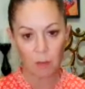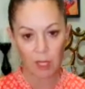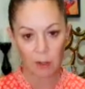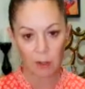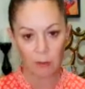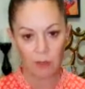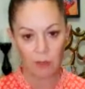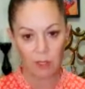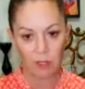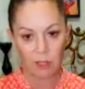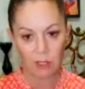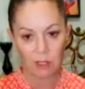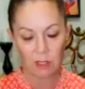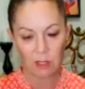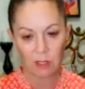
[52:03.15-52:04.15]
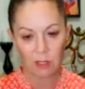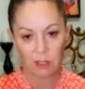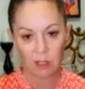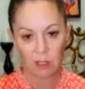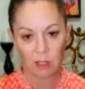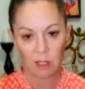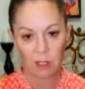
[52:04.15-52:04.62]
pelvis,
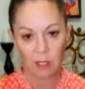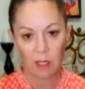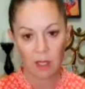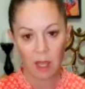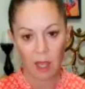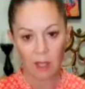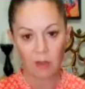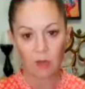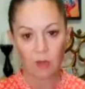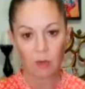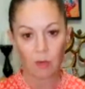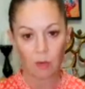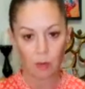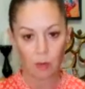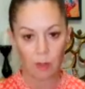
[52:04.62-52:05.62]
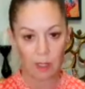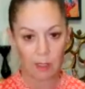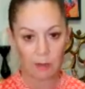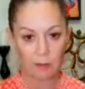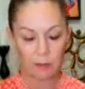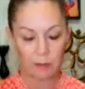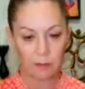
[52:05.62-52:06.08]
and the
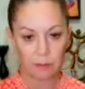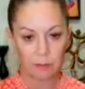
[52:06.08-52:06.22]
groin.